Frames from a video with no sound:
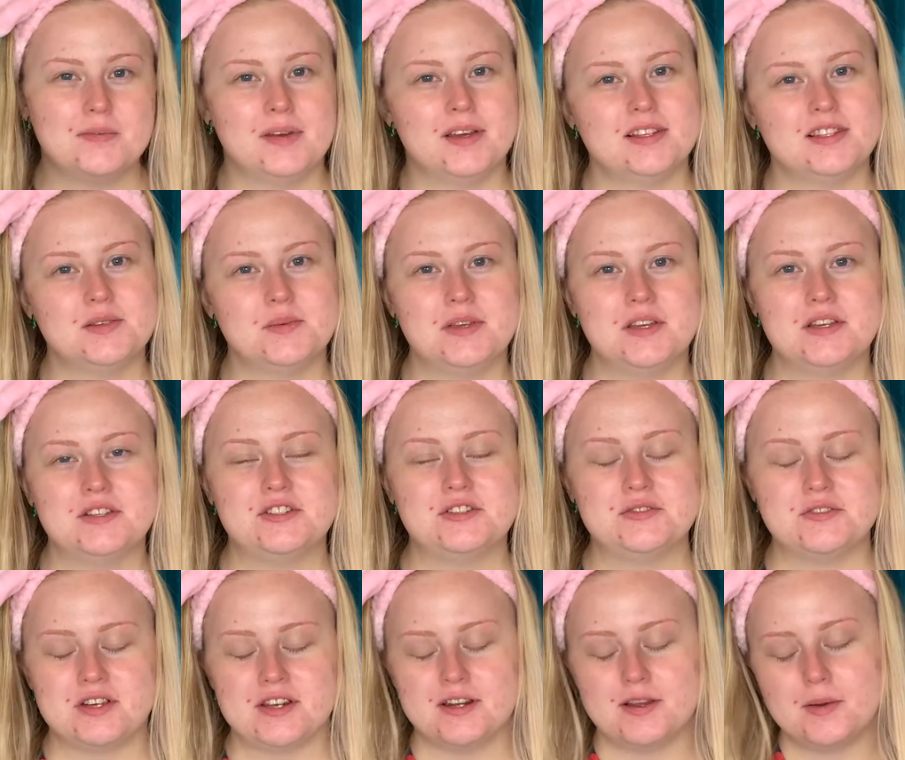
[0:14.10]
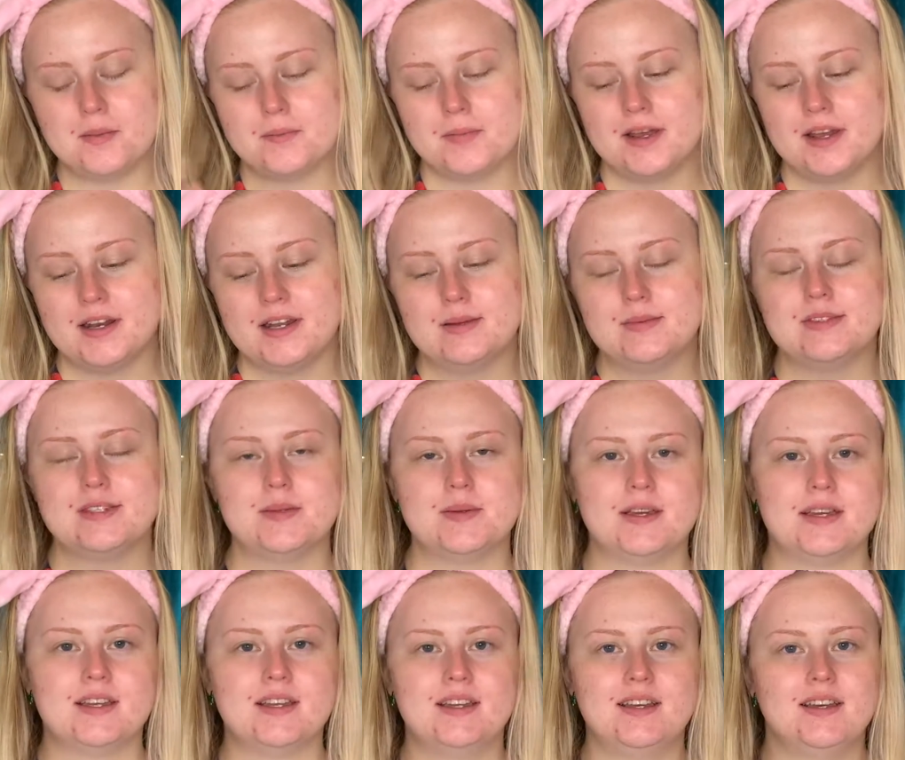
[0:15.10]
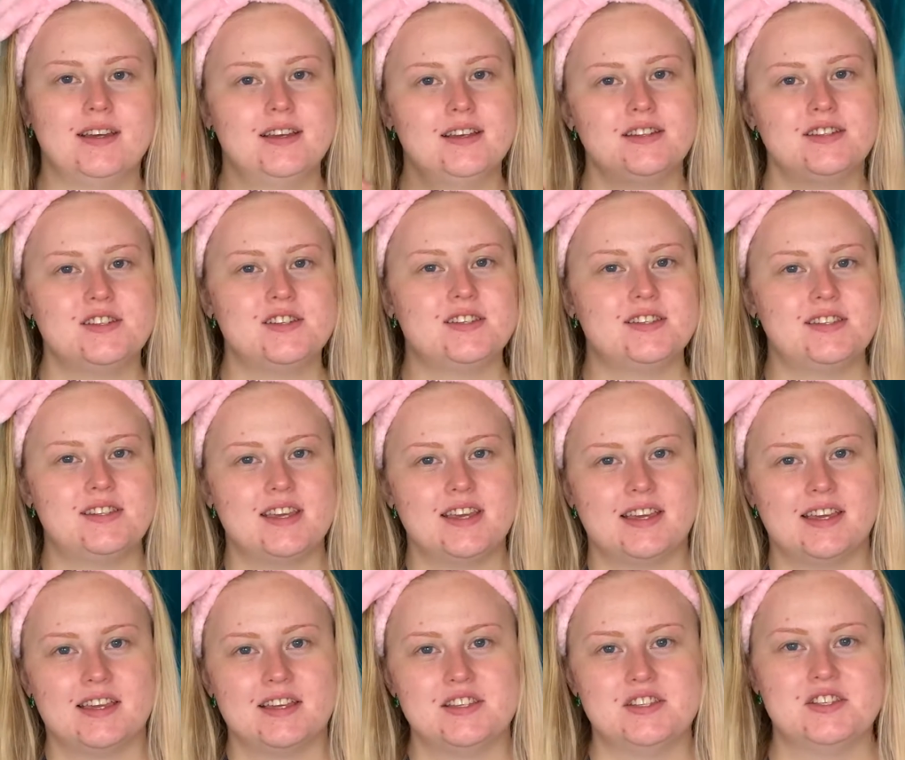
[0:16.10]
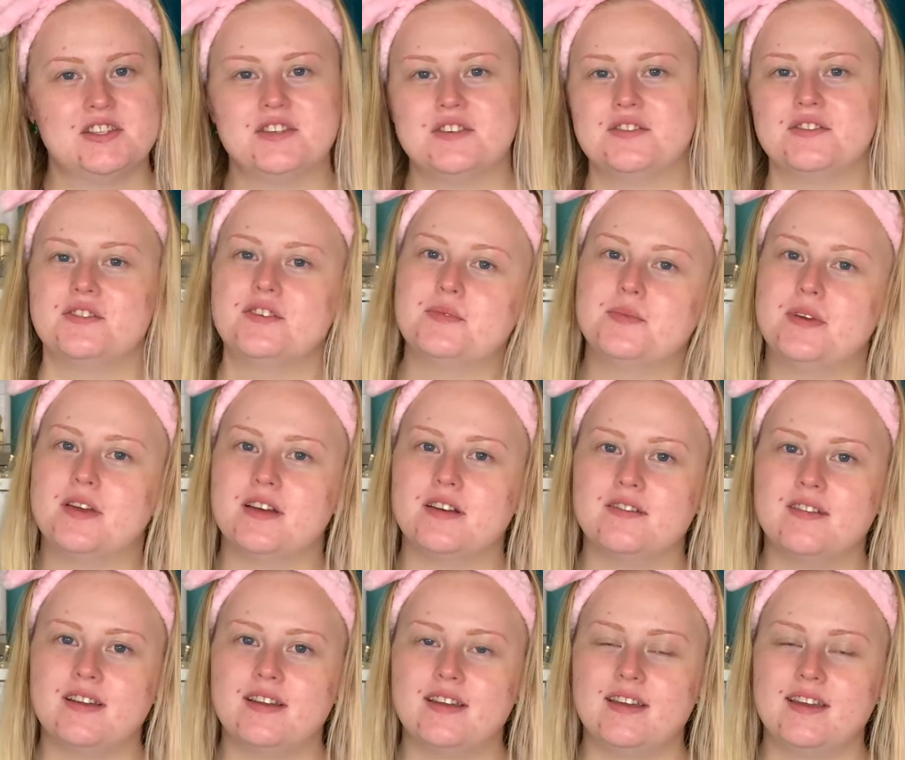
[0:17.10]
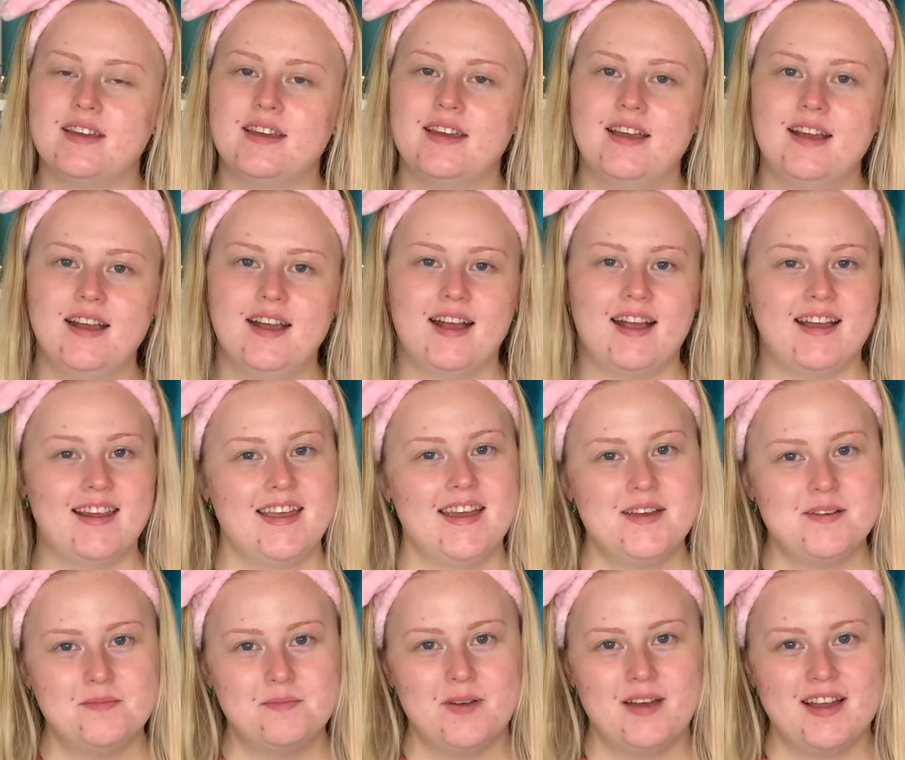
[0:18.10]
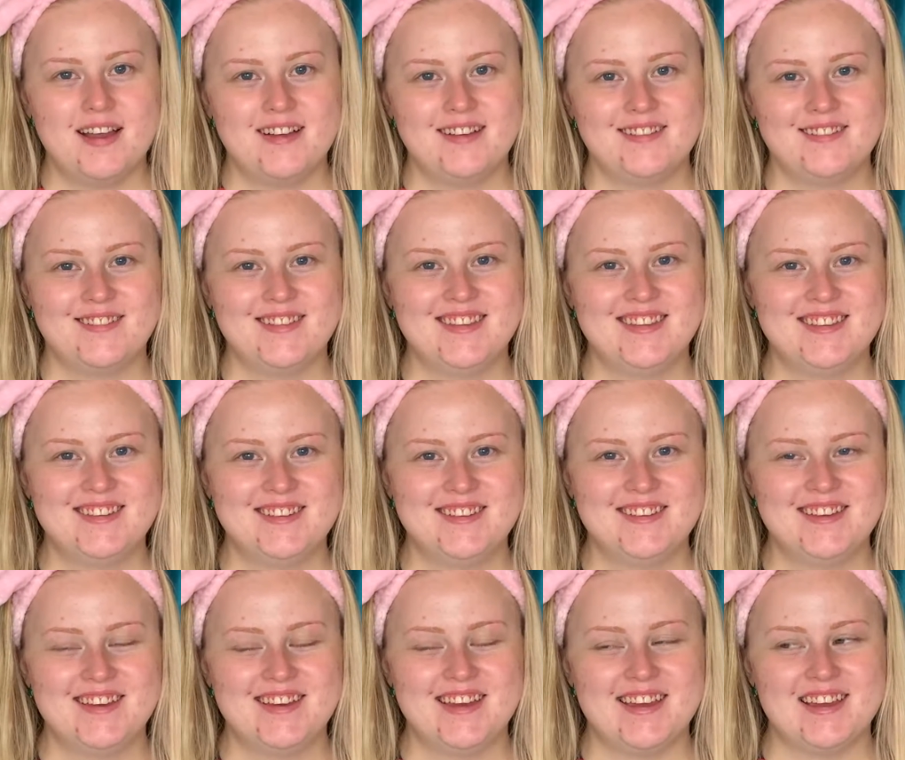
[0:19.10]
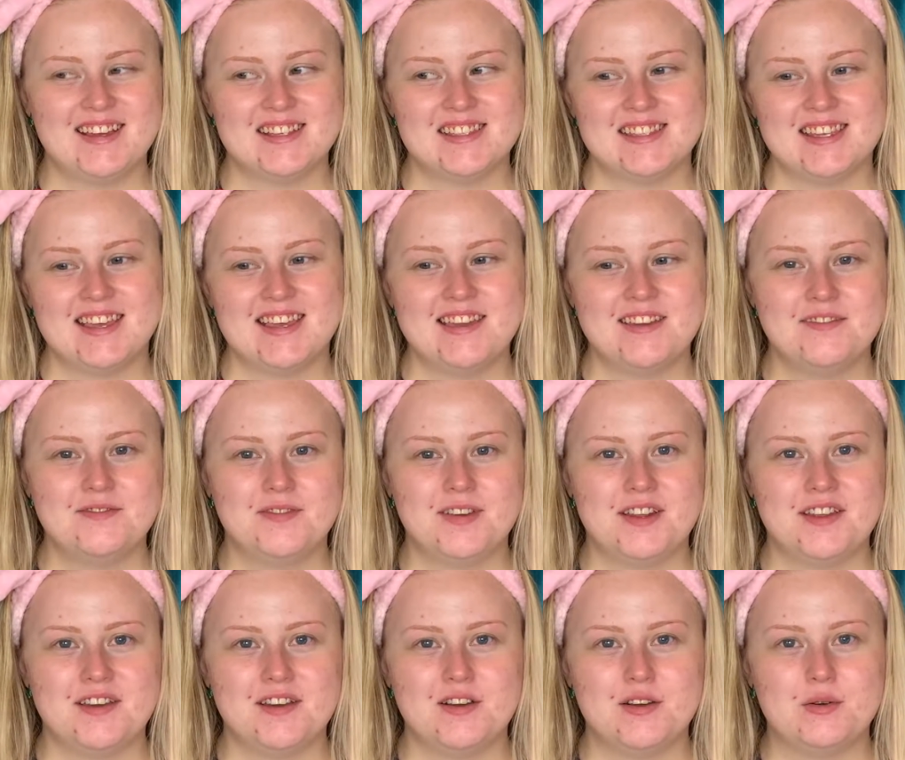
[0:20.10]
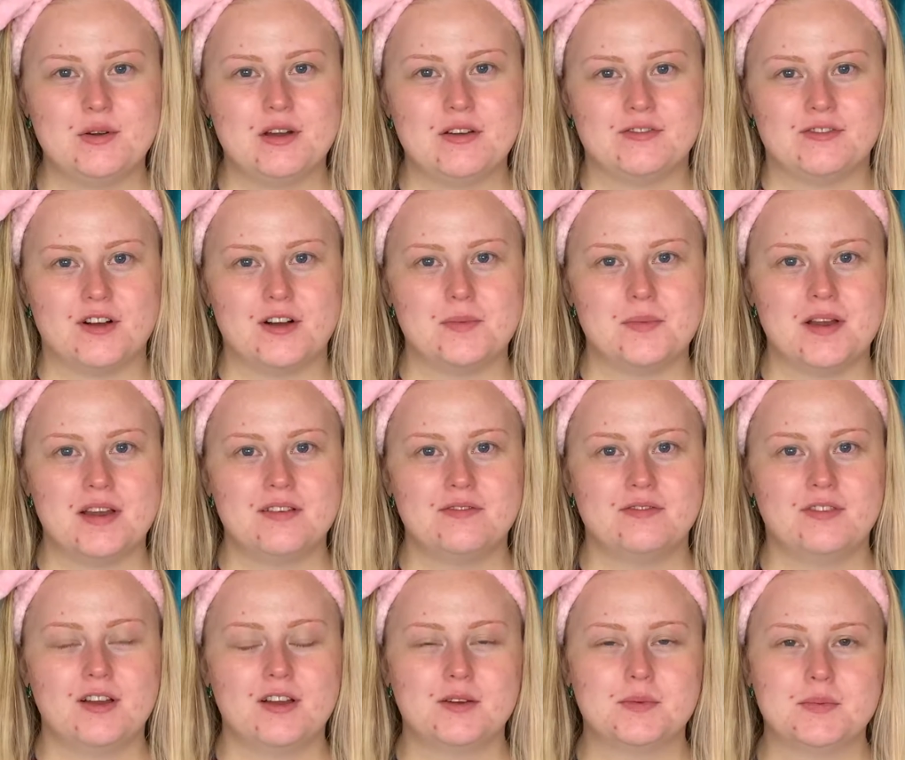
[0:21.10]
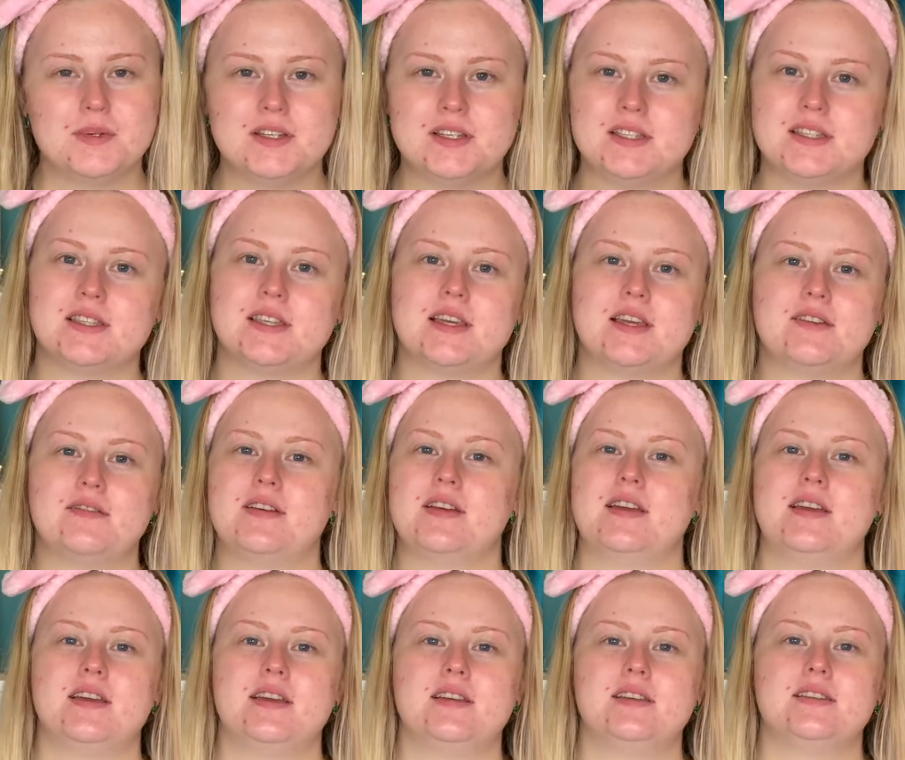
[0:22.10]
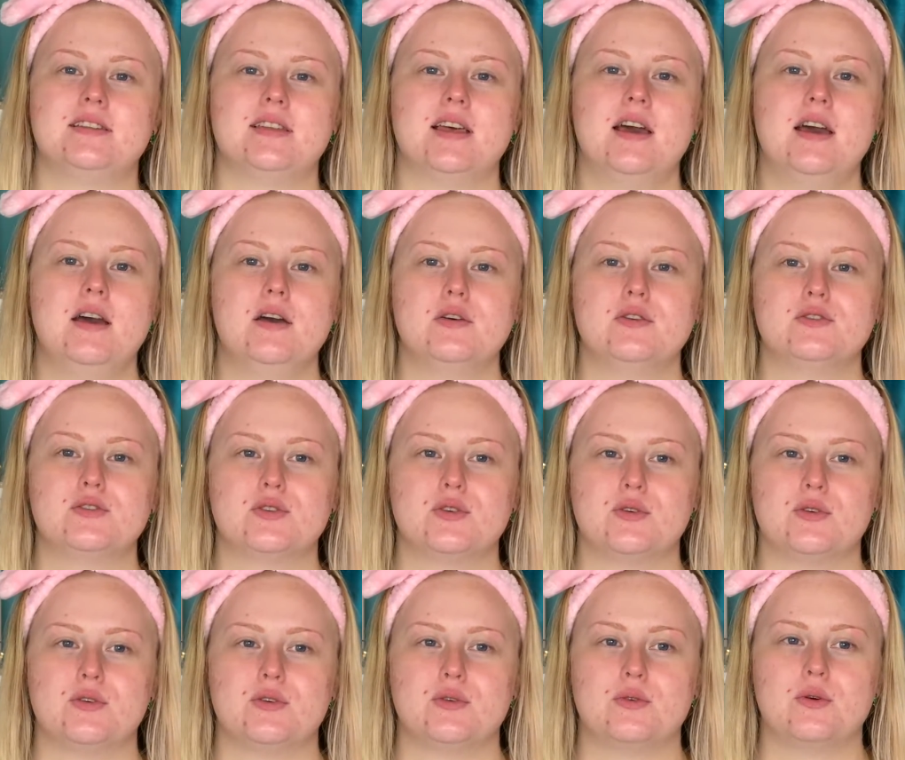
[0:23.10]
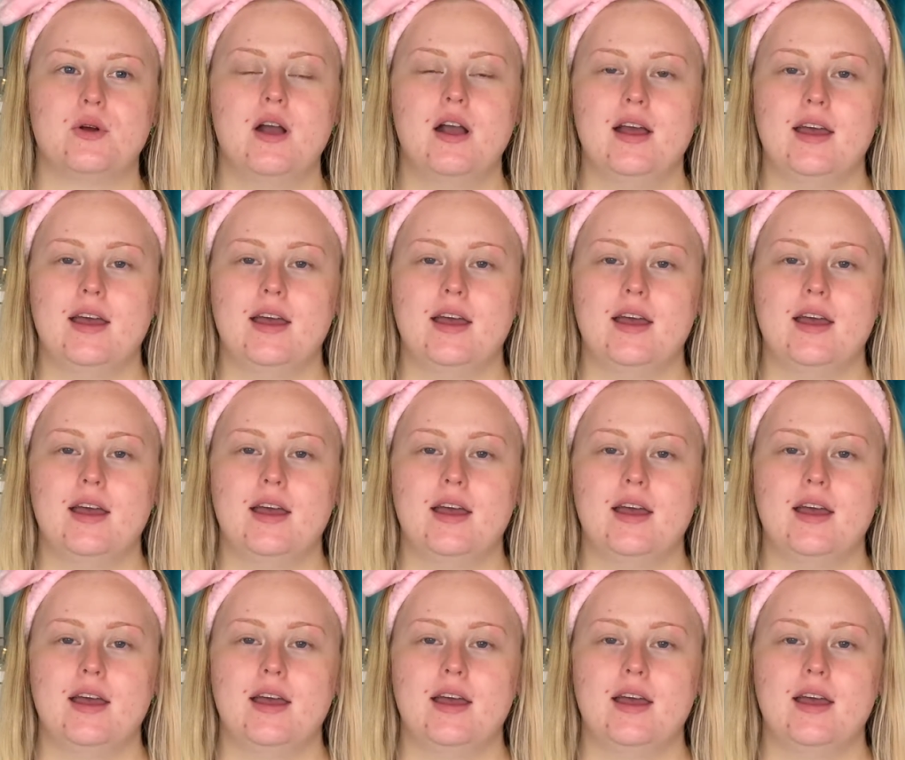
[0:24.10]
back to my YouTube channel. My name is Megan, just in case you don't know me already, and I'm back with another exciting video for my Vlogmas series. So